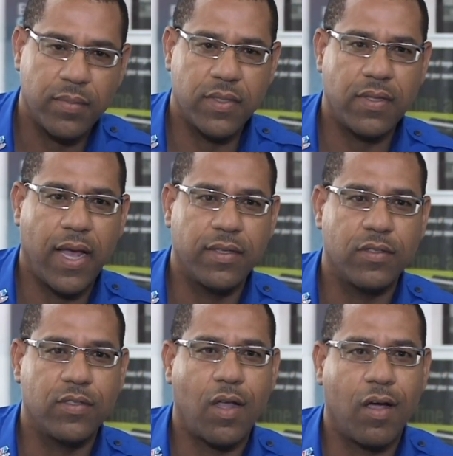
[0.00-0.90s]
it's nice
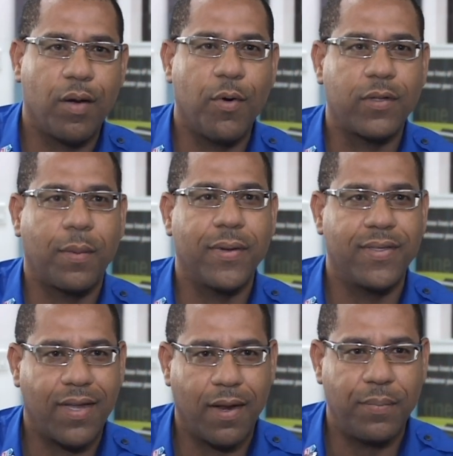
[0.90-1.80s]
to talk about a
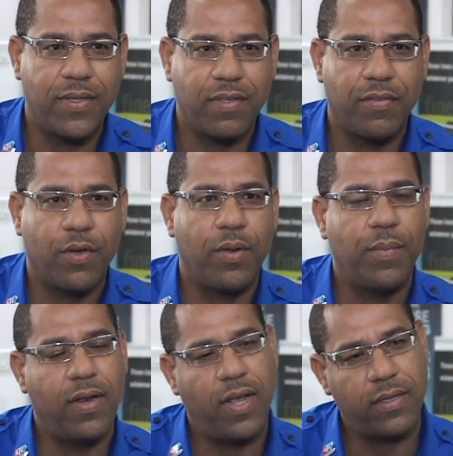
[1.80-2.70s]
particular piece of
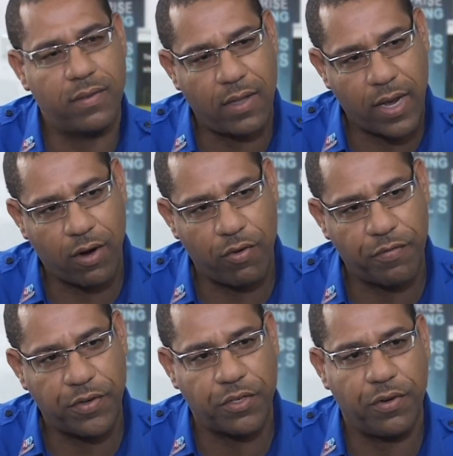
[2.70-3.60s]
equipment like, like a
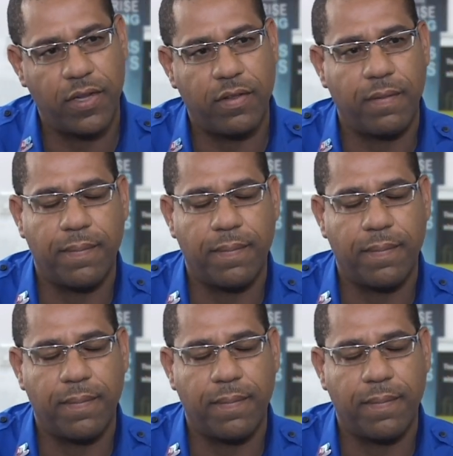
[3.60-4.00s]
refrigerator